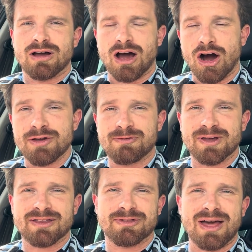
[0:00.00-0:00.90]
I
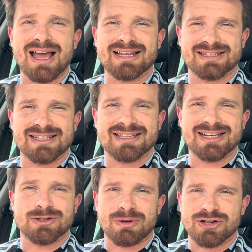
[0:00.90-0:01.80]
think that is the
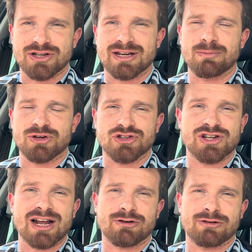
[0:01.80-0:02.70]
situation in which
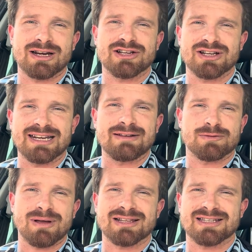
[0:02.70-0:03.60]
Jack Grealish leaves
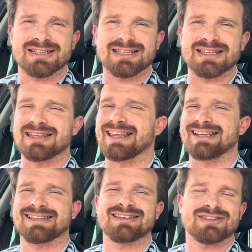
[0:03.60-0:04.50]
Man City
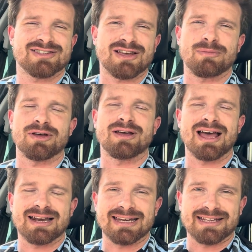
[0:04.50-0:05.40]
this summer,
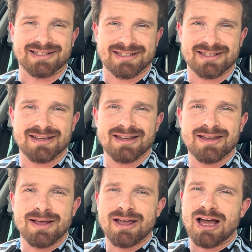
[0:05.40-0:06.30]
at least.
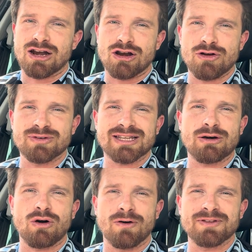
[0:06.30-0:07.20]
A loan
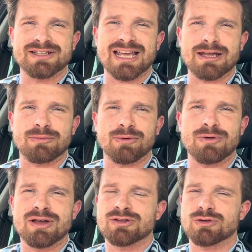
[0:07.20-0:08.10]
deal on the table
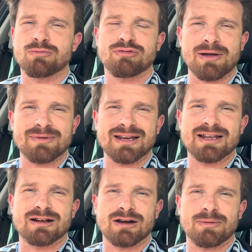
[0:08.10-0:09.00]
to a Premier
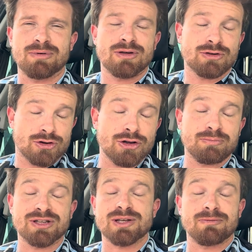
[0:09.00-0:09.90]
League club could
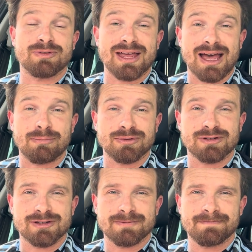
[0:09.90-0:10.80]
be something that
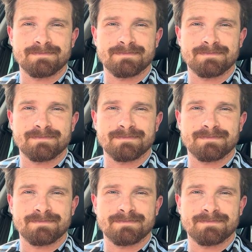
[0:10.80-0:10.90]
happens.